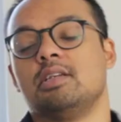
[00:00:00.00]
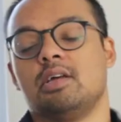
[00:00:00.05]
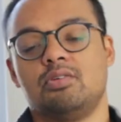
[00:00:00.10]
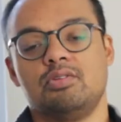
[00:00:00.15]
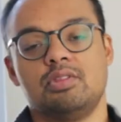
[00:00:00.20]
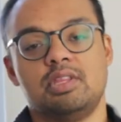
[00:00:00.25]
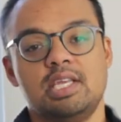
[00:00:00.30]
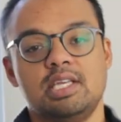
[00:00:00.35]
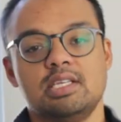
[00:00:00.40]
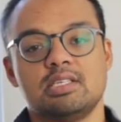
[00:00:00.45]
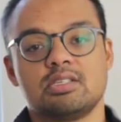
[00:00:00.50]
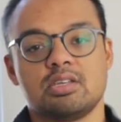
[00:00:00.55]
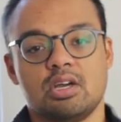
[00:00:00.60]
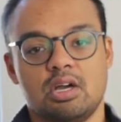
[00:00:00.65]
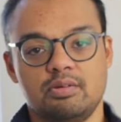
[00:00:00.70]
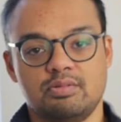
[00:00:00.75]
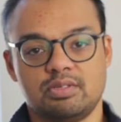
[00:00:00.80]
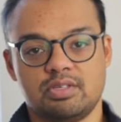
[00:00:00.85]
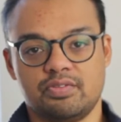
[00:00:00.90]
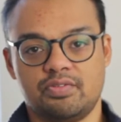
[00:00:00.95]
know, these
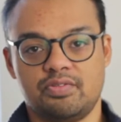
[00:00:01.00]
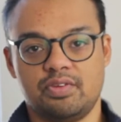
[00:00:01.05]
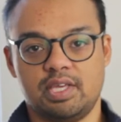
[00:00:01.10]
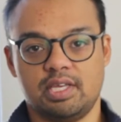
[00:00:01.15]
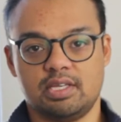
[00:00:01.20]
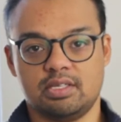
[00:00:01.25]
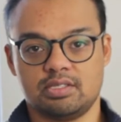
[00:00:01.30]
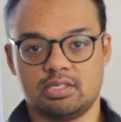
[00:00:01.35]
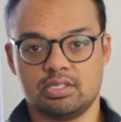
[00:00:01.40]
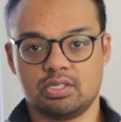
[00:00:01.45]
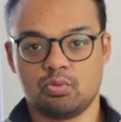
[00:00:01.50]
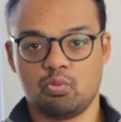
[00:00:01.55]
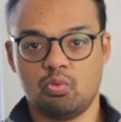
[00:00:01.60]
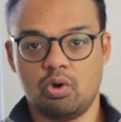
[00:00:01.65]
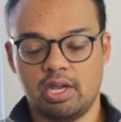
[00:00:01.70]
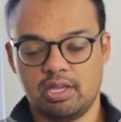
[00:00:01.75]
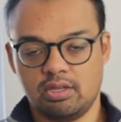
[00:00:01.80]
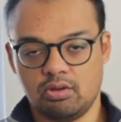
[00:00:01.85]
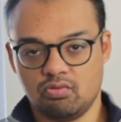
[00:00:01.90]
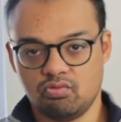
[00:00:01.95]
types of things is
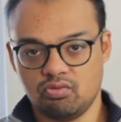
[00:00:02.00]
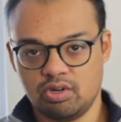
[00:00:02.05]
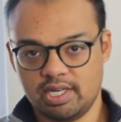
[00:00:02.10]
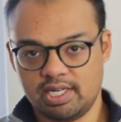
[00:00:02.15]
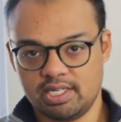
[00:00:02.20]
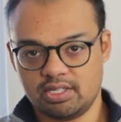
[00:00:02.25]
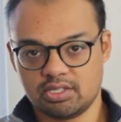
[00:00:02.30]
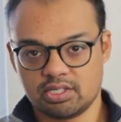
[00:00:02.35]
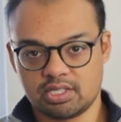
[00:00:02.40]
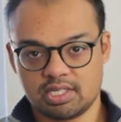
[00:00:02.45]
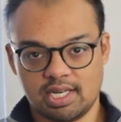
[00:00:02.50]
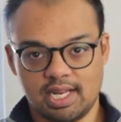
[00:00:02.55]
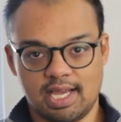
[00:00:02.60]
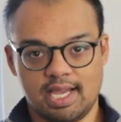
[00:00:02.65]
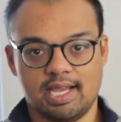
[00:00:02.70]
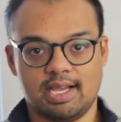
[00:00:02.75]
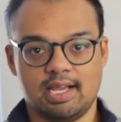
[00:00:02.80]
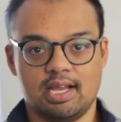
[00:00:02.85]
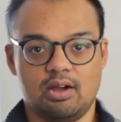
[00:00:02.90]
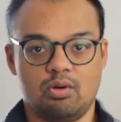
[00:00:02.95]
where you're really just
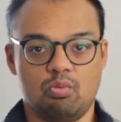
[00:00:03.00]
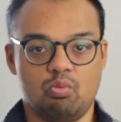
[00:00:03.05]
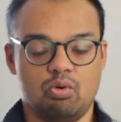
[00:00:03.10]
laying out,